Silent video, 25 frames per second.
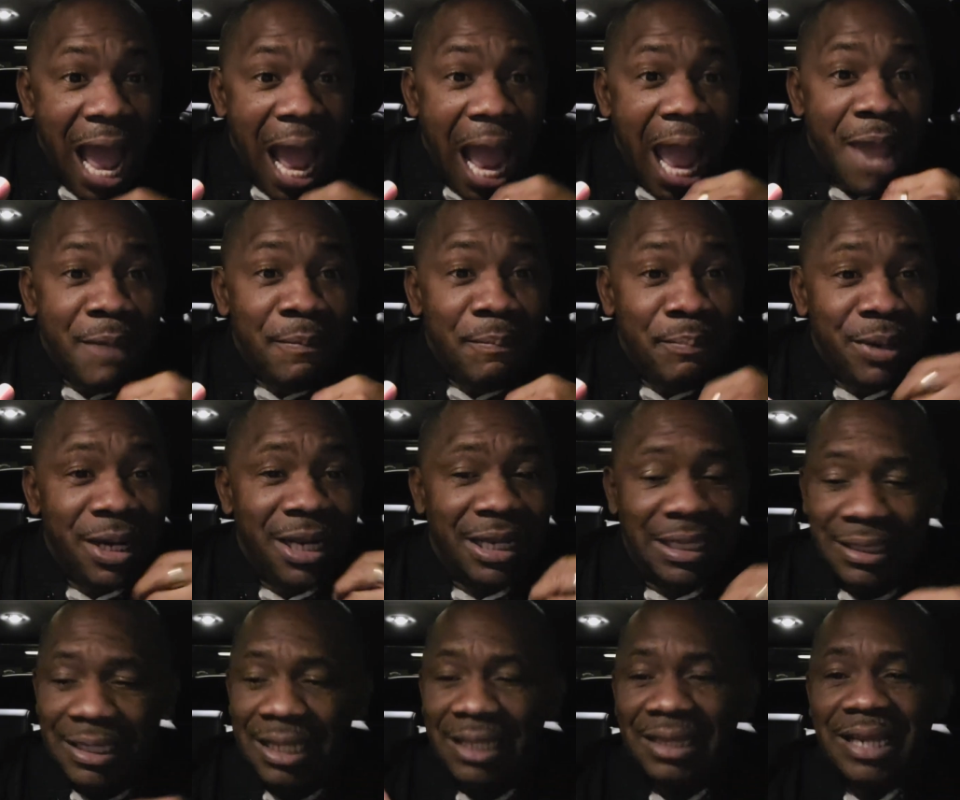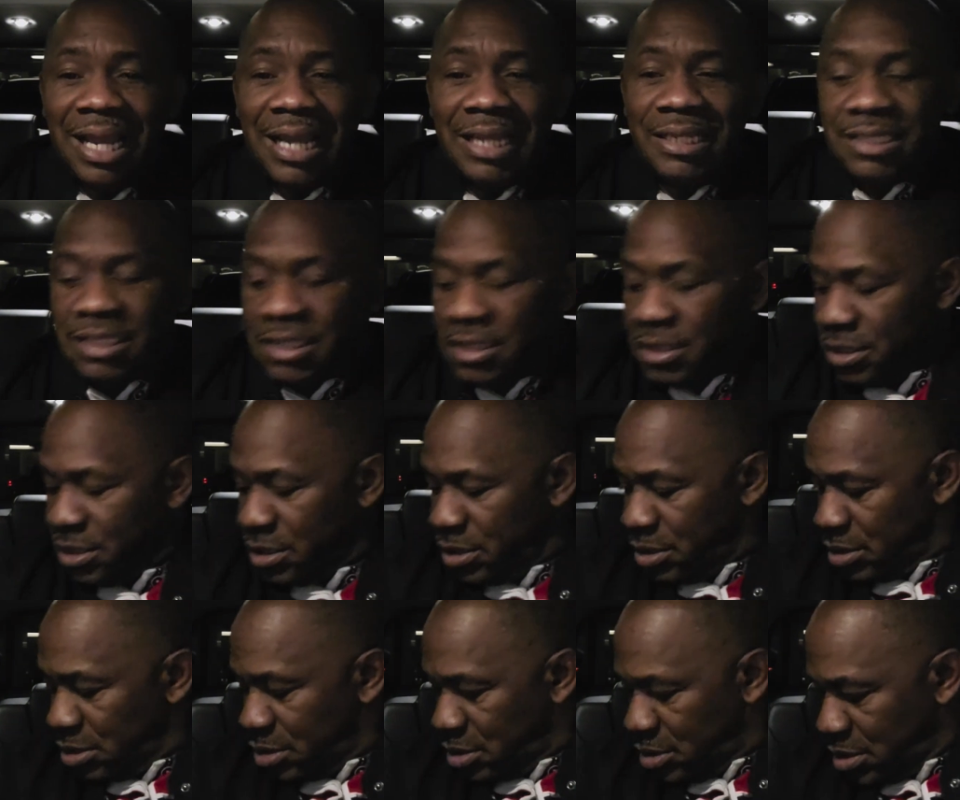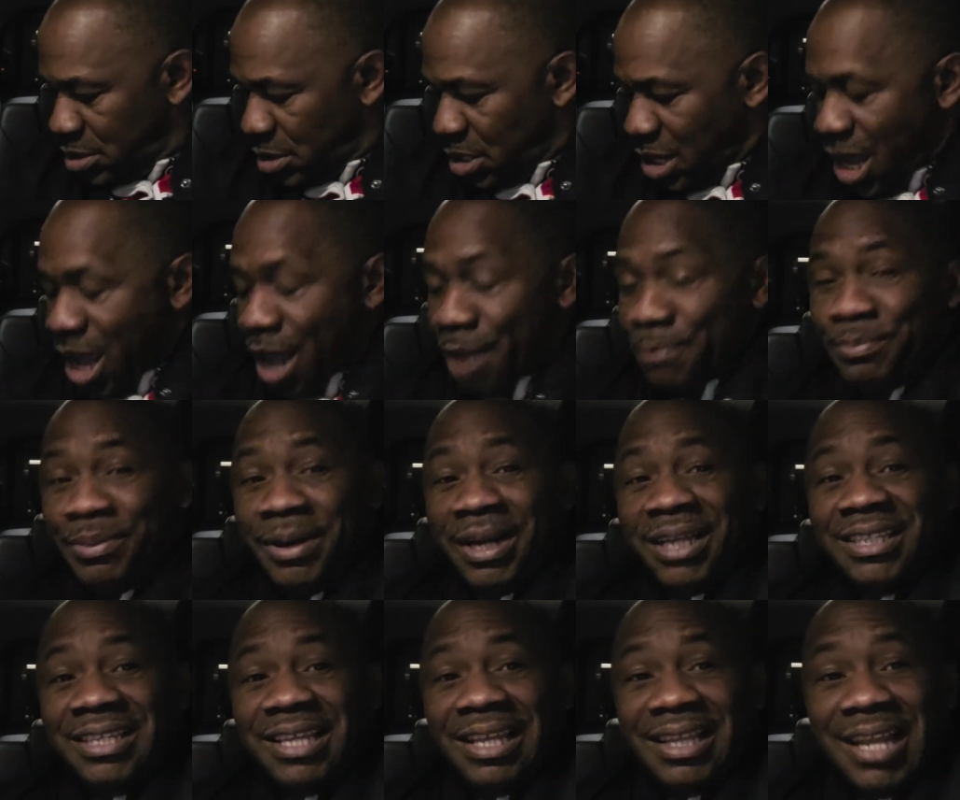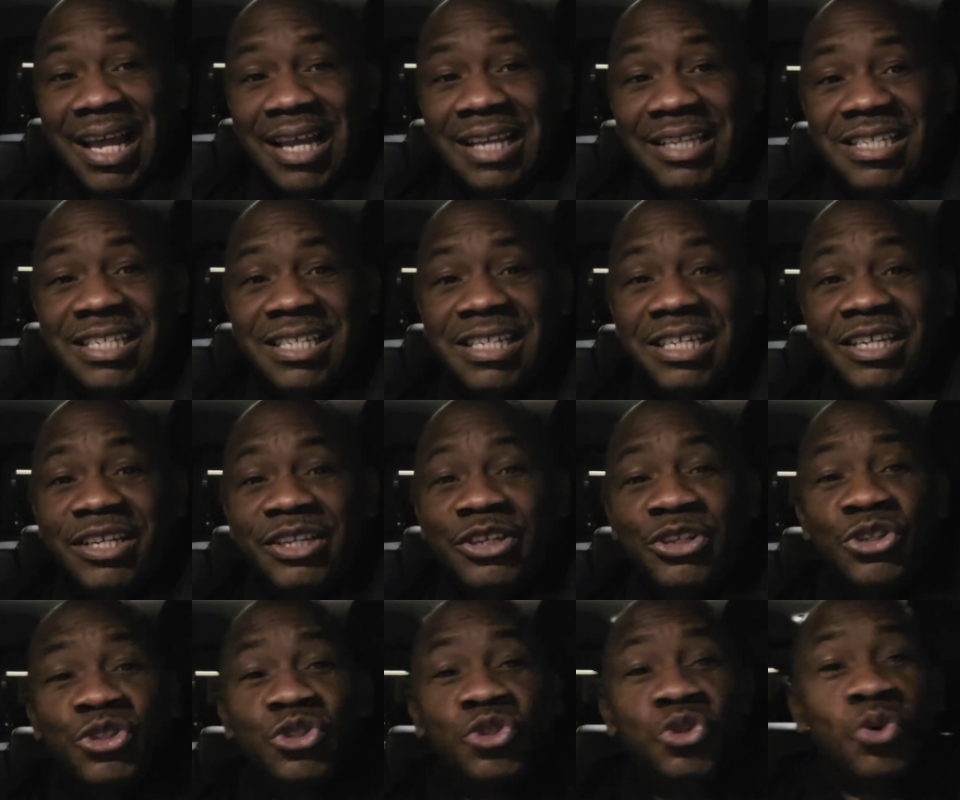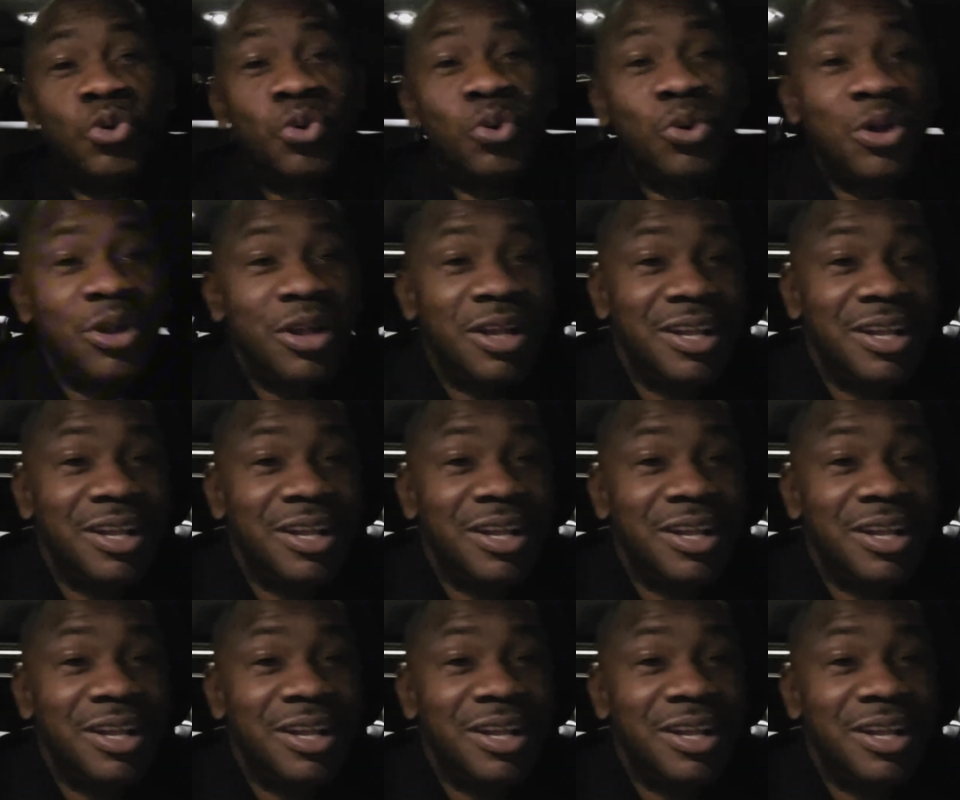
I bring delight to